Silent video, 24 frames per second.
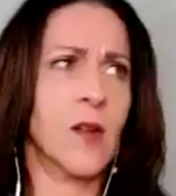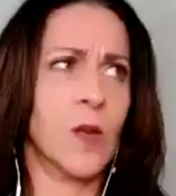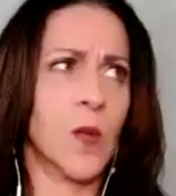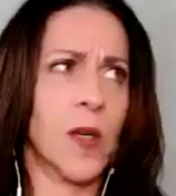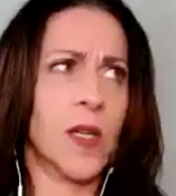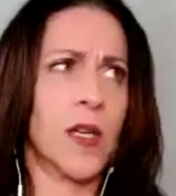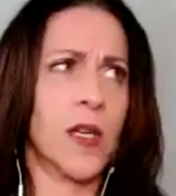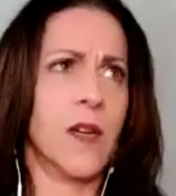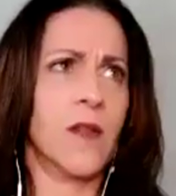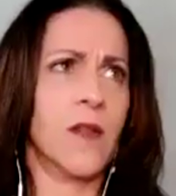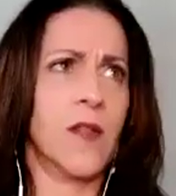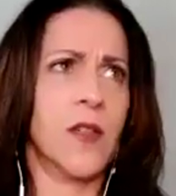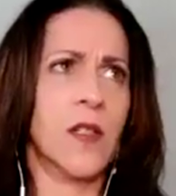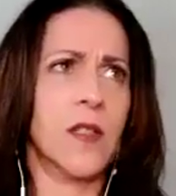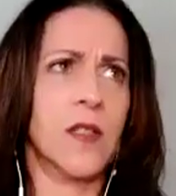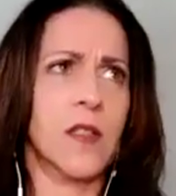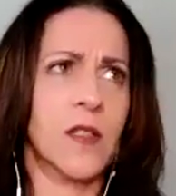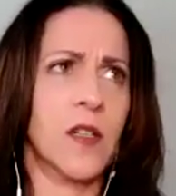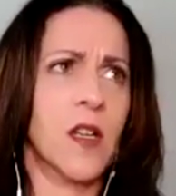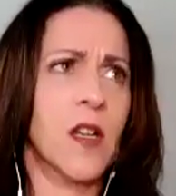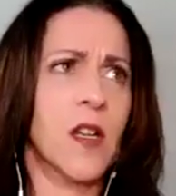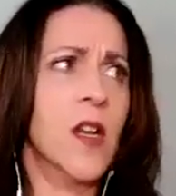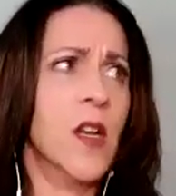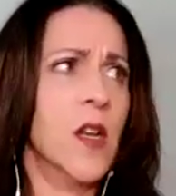or whatever
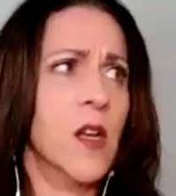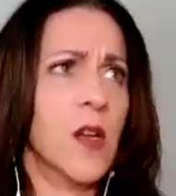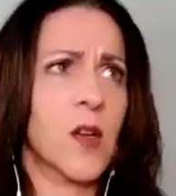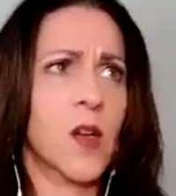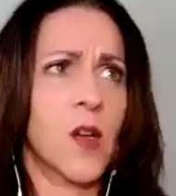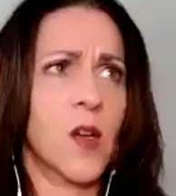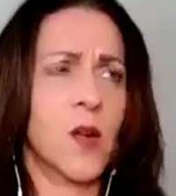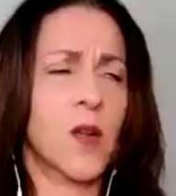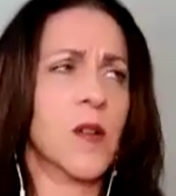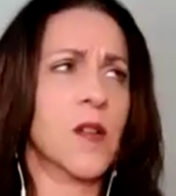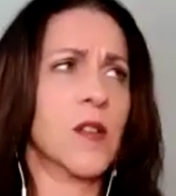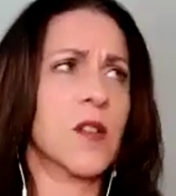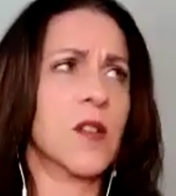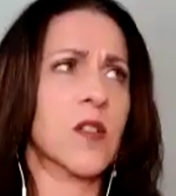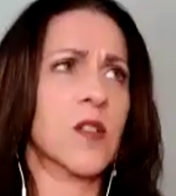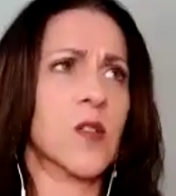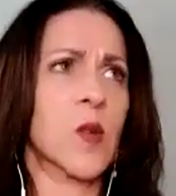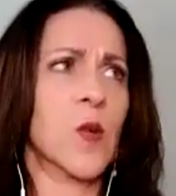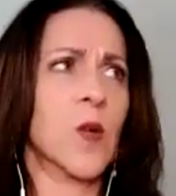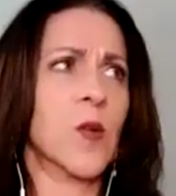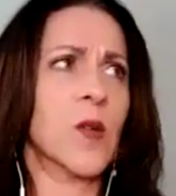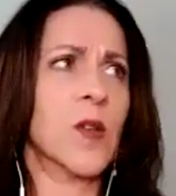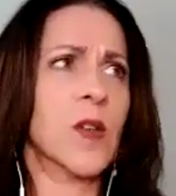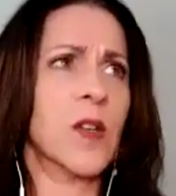and go to the
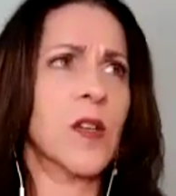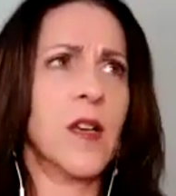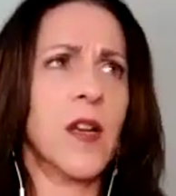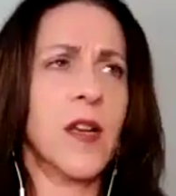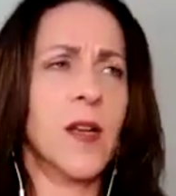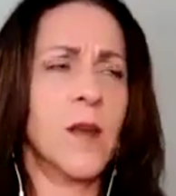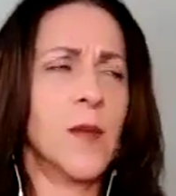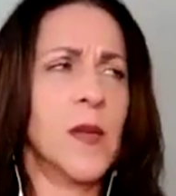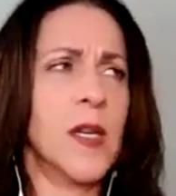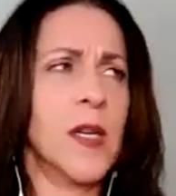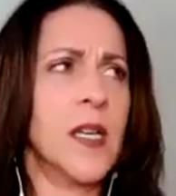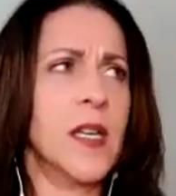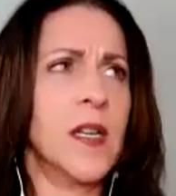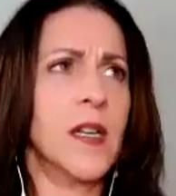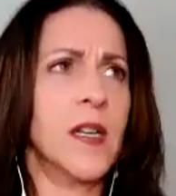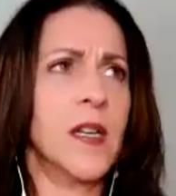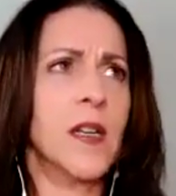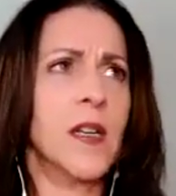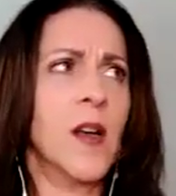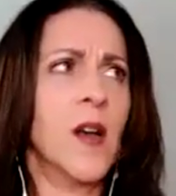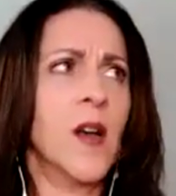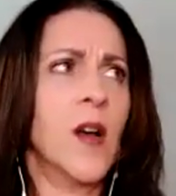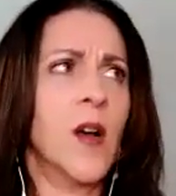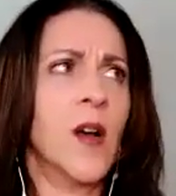store, I mean,
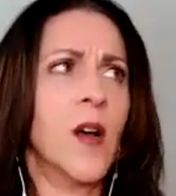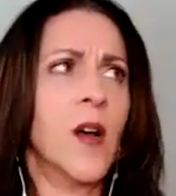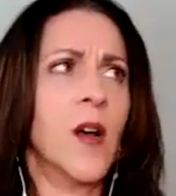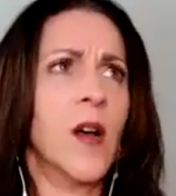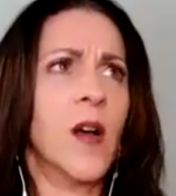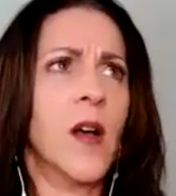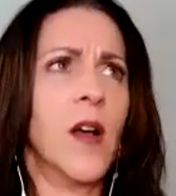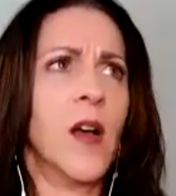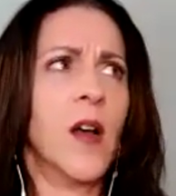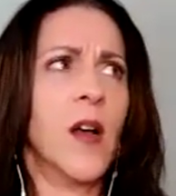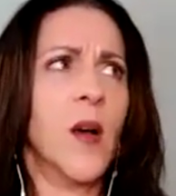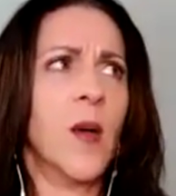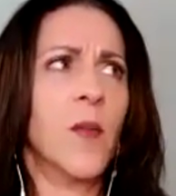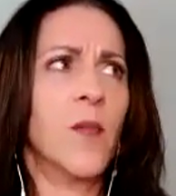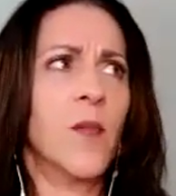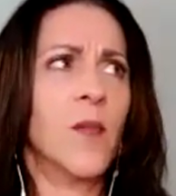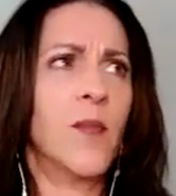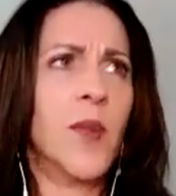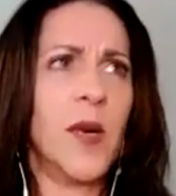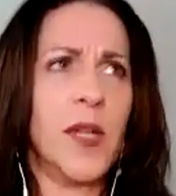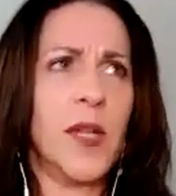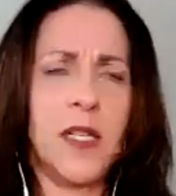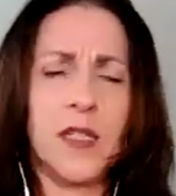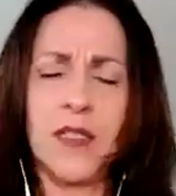
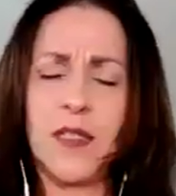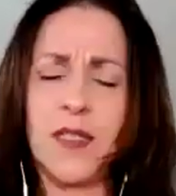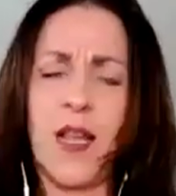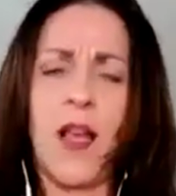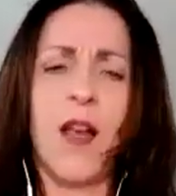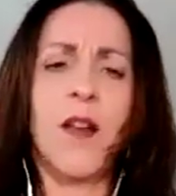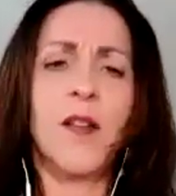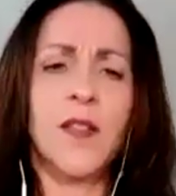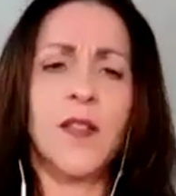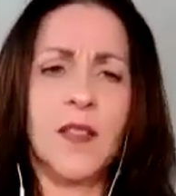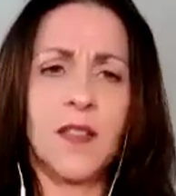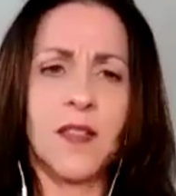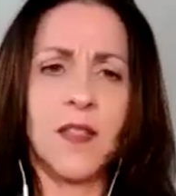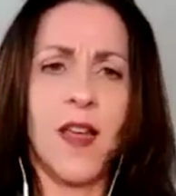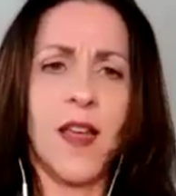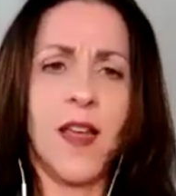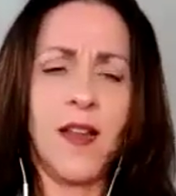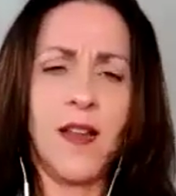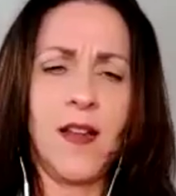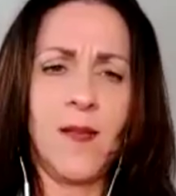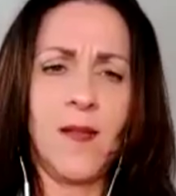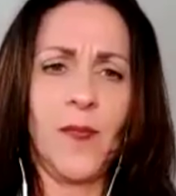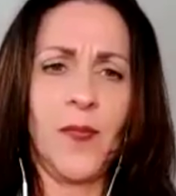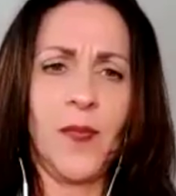but it sounds
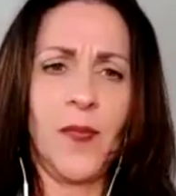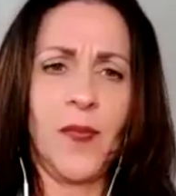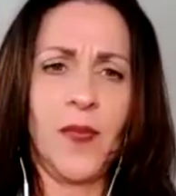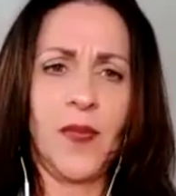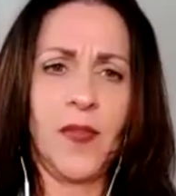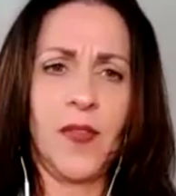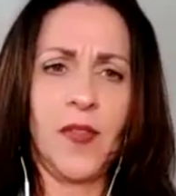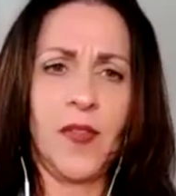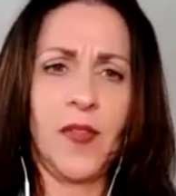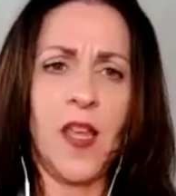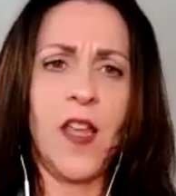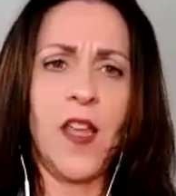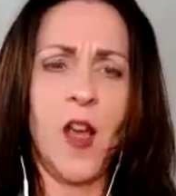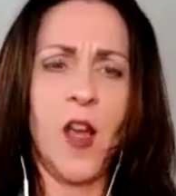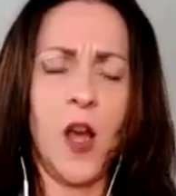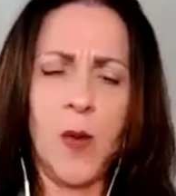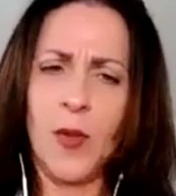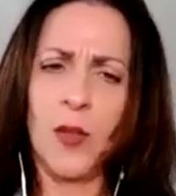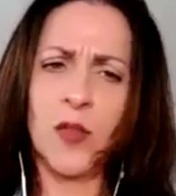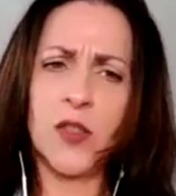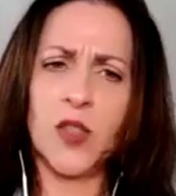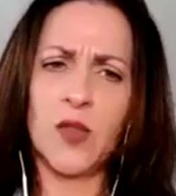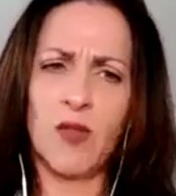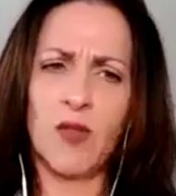like they
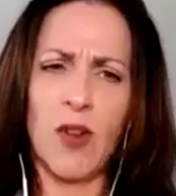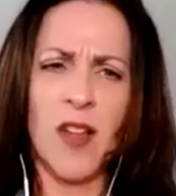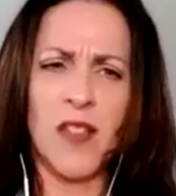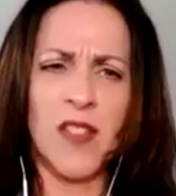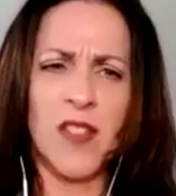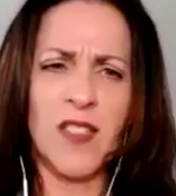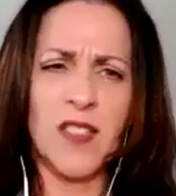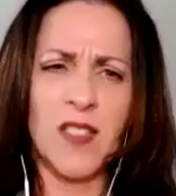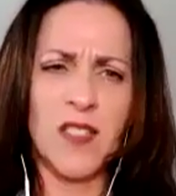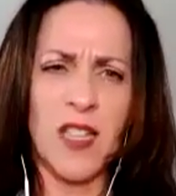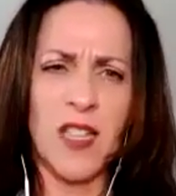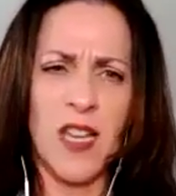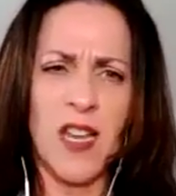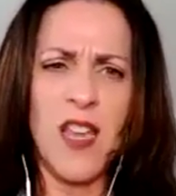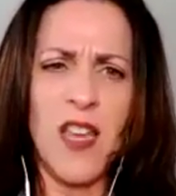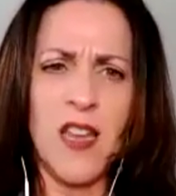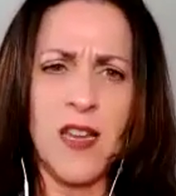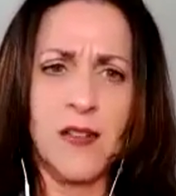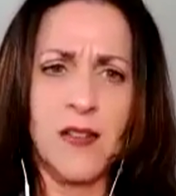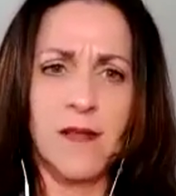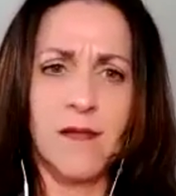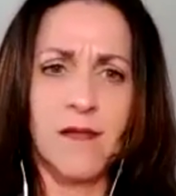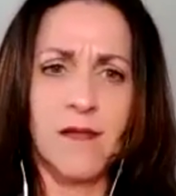almost run the state.